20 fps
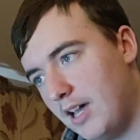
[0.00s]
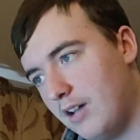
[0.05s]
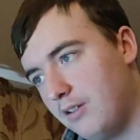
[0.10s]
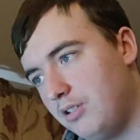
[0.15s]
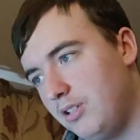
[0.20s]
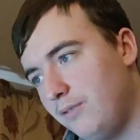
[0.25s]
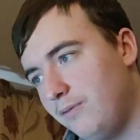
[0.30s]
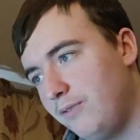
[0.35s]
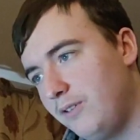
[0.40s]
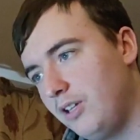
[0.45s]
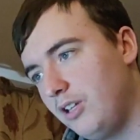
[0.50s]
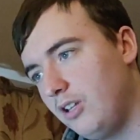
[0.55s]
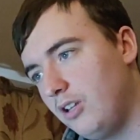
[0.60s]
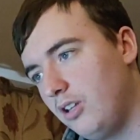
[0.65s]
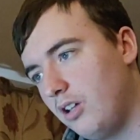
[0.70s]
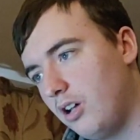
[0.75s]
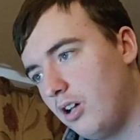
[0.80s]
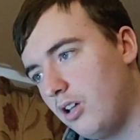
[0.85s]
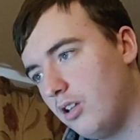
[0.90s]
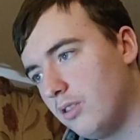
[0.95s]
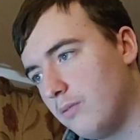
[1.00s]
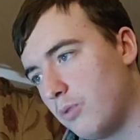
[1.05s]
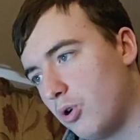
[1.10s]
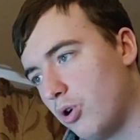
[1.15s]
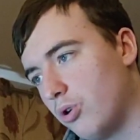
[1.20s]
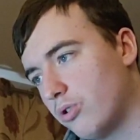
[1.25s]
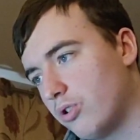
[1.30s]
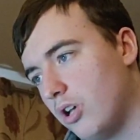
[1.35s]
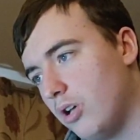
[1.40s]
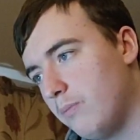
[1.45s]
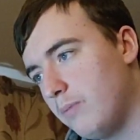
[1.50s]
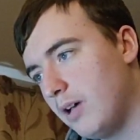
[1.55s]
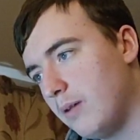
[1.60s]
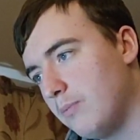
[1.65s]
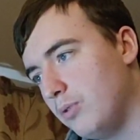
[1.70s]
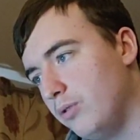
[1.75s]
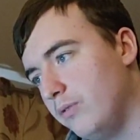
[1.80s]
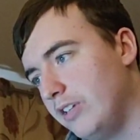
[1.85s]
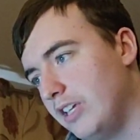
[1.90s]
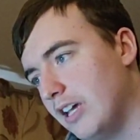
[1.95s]
How do you feel on the Mortal
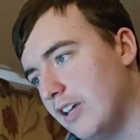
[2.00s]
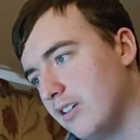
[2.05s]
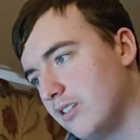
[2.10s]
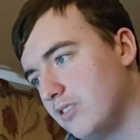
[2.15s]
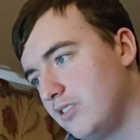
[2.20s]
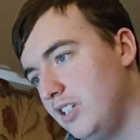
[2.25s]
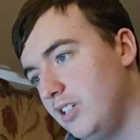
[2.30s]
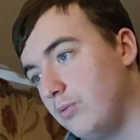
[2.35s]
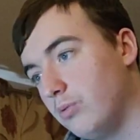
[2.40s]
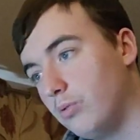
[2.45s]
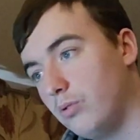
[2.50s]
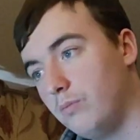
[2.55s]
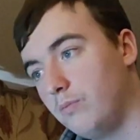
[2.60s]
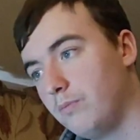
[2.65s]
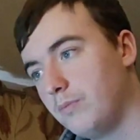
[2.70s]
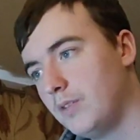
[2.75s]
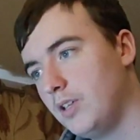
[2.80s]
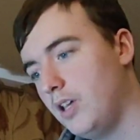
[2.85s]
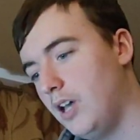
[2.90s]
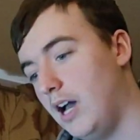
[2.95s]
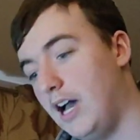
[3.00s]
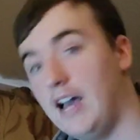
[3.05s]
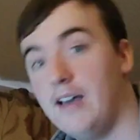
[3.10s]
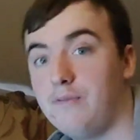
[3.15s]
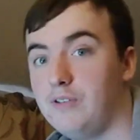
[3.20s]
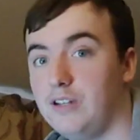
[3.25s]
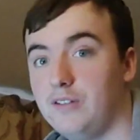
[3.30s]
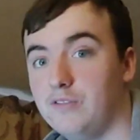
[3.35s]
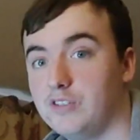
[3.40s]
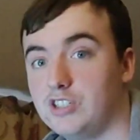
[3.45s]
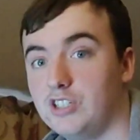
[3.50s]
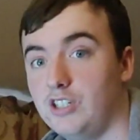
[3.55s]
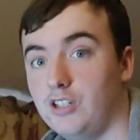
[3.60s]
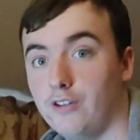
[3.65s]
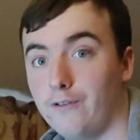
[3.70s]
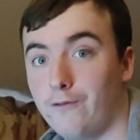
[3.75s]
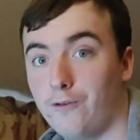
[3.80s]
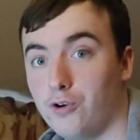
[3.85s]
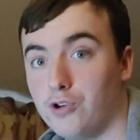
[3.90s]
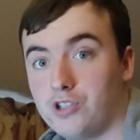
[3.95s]
Kombat movie getting a sequel? I haven't even
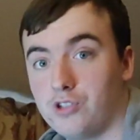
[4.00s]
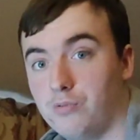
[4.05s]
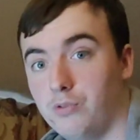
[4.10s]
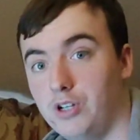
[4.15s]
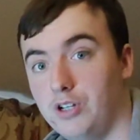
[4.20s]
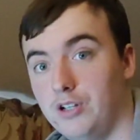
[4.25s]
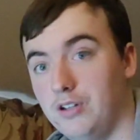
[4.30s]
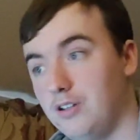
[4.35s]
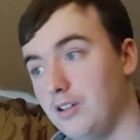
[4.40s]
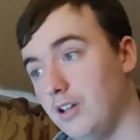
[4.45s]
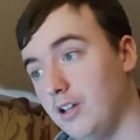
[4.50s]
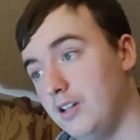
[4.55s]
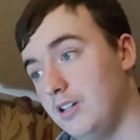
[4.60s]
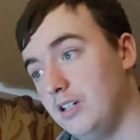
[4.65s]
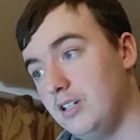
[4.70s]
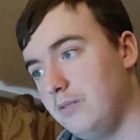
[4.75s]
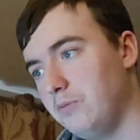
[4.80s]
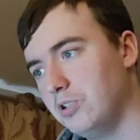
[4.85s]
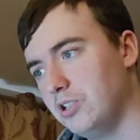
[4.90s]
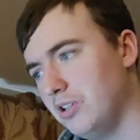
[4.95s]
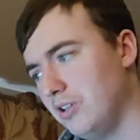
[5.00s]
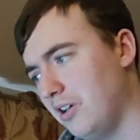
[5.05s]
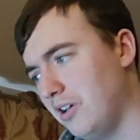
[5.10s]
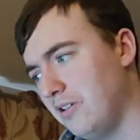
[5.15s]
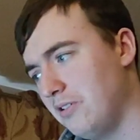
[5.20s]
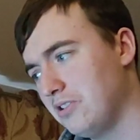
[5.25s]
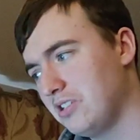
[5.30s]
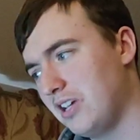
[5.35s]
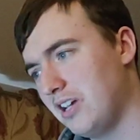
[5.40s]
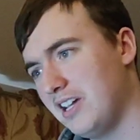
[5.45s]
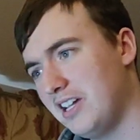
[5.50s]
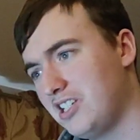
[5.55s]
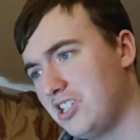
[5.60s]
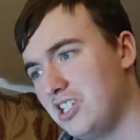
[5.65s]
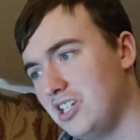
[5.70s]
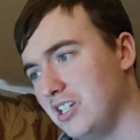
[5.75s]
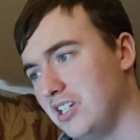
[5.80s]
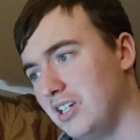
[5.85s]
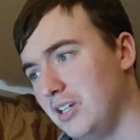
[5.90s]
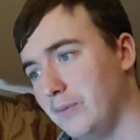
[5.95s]
seen the first one. I
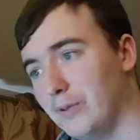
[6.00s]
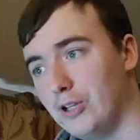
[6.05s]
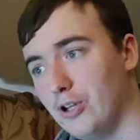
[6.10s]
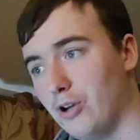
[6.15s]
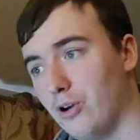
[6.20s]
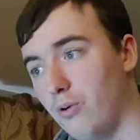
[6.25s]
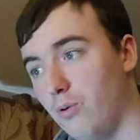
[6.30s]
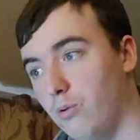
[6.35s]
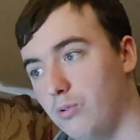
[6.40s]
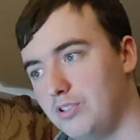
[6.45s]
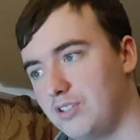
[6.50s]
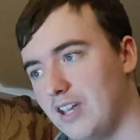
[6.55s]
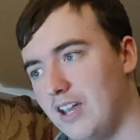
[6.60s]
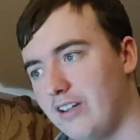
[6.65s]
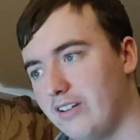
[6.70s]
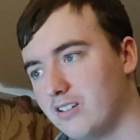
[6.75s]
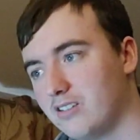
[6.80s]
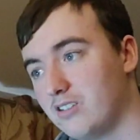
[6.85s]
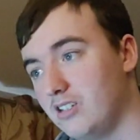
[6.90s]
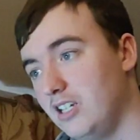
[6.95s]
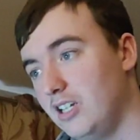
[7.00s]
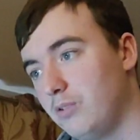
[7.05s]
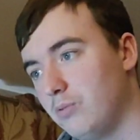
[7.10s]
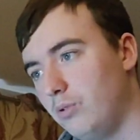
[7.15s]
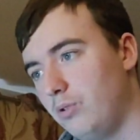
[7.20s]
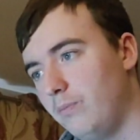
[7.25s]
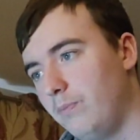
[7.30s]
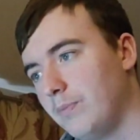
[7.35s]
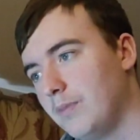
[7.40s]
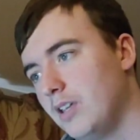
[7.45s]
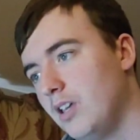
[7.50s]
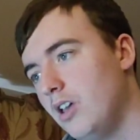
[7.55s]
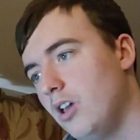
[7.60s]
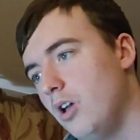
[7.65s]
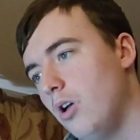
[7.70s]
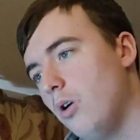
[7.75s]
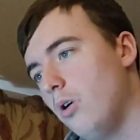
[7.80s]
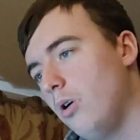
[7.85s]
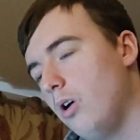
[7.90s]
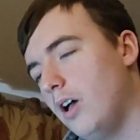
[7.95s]
actually didn't even know it was getting a sequel.
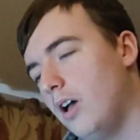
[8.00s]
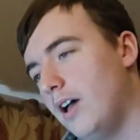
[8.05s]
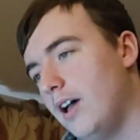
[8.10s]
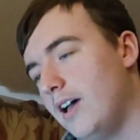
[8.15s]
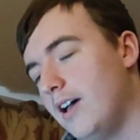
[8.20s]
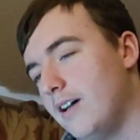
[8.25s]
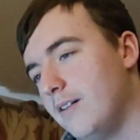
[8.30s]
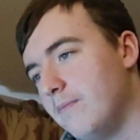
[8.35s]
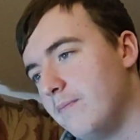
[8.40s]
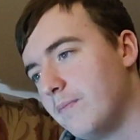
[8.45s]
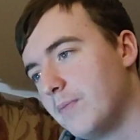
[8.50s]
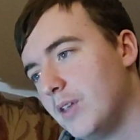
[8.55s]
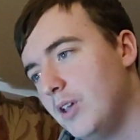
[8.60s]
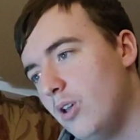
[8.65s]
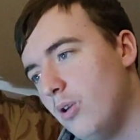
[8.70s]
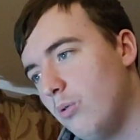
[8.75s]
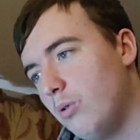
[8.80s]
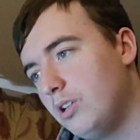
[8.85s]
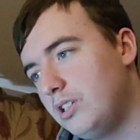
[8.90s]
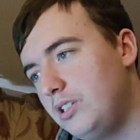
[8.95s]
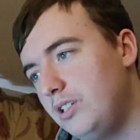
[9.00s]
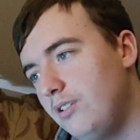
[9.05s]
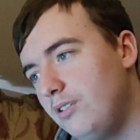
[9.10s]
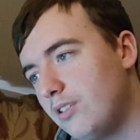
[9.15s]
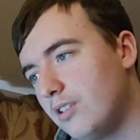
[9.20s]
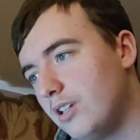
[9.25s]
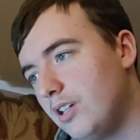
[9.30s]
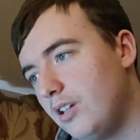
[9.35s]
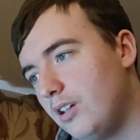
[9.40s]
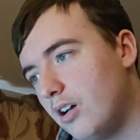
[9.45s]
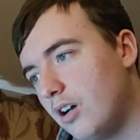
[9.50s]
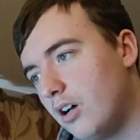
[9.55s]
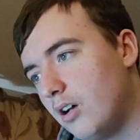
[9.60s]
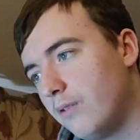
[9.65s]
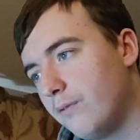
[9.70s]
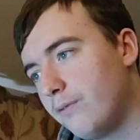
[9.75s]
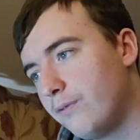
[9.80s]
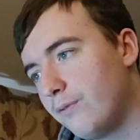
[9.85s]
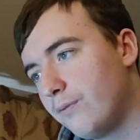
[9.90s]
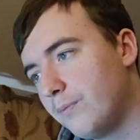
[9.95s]
What do you think
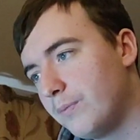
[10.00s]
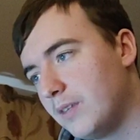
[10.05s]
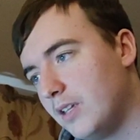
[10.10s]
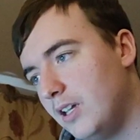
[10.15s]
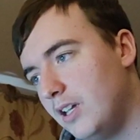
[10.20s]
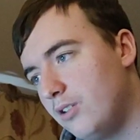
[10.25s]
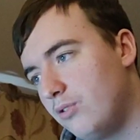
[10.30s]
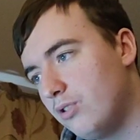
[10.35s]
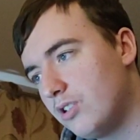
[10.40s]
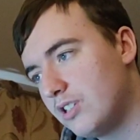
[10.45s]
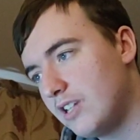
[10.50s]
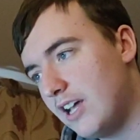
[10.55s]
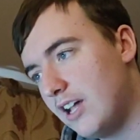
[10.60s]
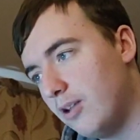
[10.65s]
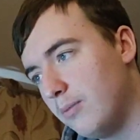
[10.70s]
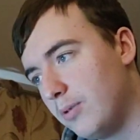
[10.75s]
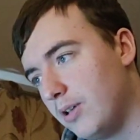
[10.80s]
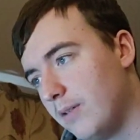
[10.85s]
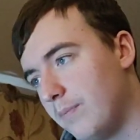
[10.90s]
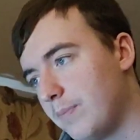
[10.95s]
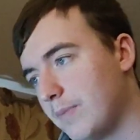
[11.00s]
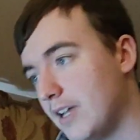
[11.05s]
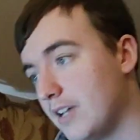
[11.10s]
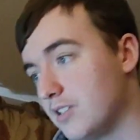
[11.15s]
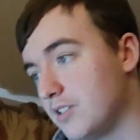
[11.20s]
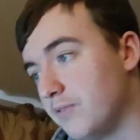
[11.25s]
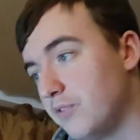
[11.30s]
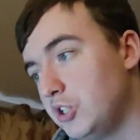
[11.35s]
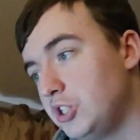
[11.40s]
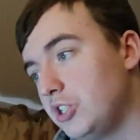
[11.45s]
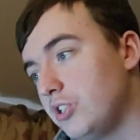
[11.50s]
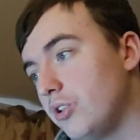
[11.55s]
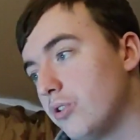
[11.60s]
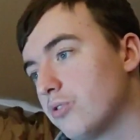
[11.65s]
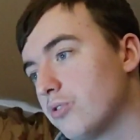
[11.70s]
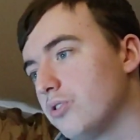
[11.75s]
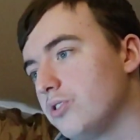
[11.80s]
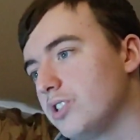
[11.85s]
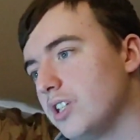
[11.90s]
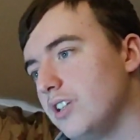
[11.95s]
of Idris Elba as the voice of
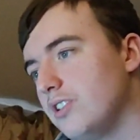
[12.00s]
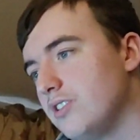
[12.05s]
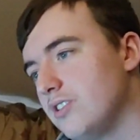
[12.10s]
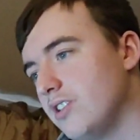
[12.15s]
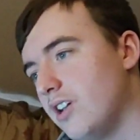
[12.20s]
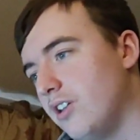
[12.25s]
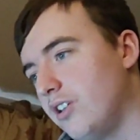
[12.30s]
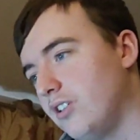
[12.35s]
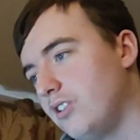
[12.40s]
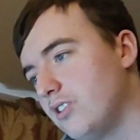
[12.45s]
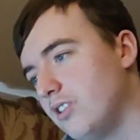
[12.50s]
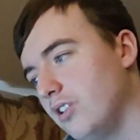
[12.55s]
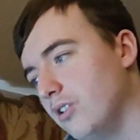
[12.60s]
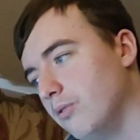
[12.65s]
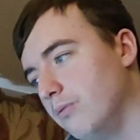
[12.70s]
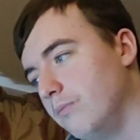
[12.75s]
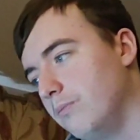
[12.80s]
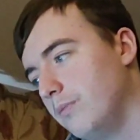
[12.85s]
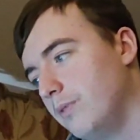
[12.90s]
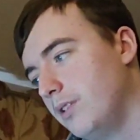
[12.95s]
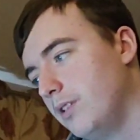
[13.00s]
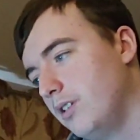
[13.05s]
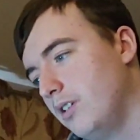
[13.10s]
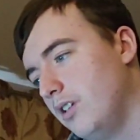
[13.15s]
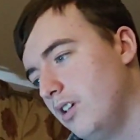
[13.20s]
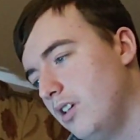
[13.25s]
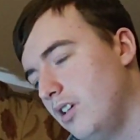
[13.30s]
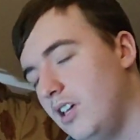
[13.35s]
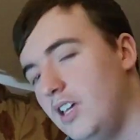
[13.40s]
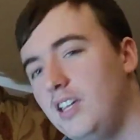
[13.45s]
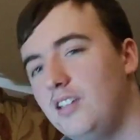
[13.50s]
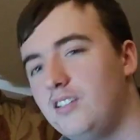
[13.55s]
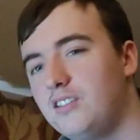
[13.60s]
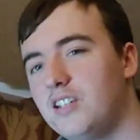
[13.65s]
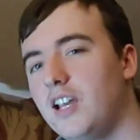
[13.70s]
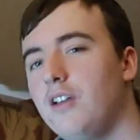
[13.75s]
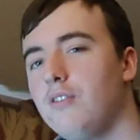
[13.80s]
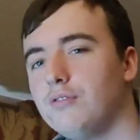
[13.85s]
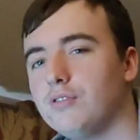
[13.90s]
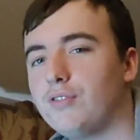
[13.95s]
Knuckles in Sonic 2? He
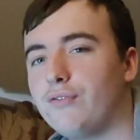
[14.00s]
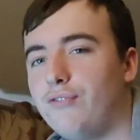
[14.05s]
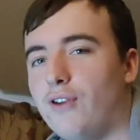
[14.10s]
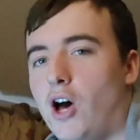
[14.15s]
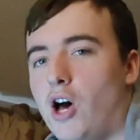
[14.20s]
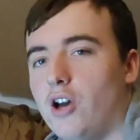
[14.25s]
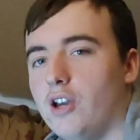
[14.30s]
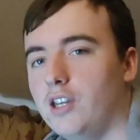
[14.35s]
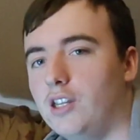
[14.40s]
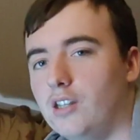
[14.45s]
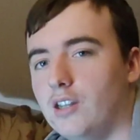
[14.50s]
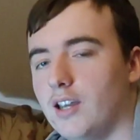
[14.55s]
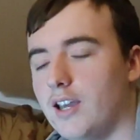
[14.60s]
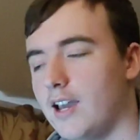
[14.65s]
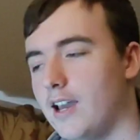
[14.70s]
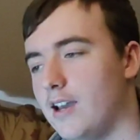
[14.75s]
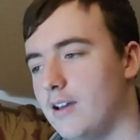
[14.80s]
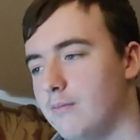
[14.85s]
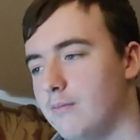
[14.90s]
sounds fine.